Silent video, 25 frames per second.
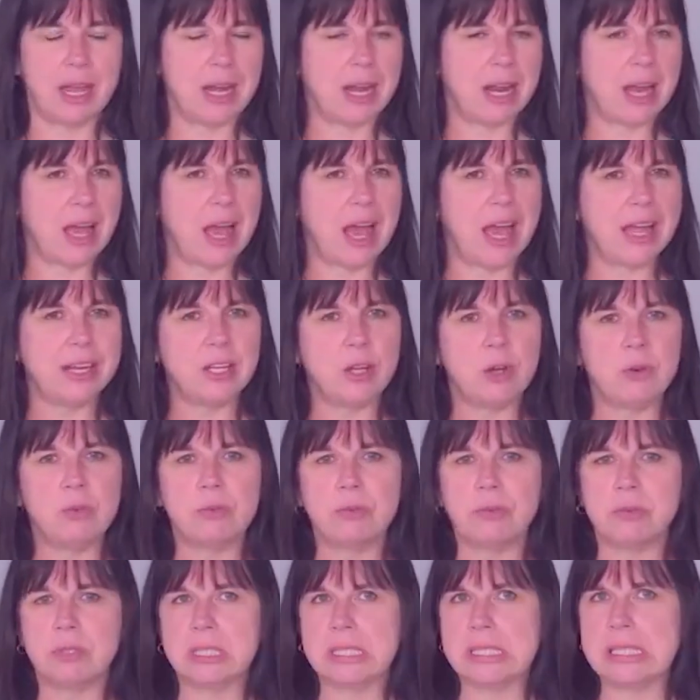And I
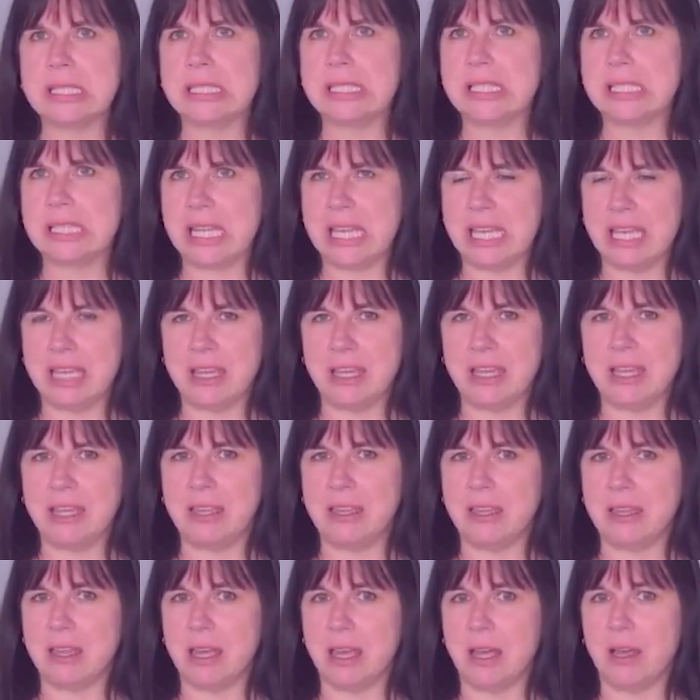don't
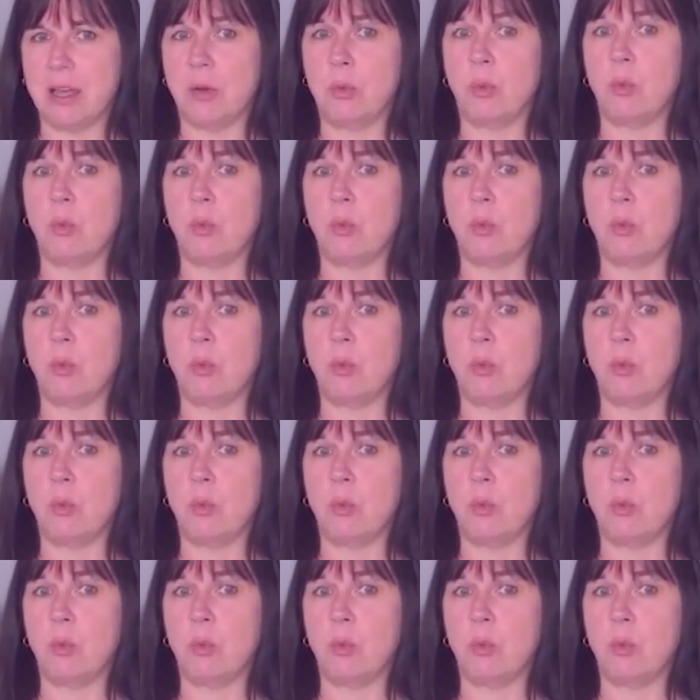see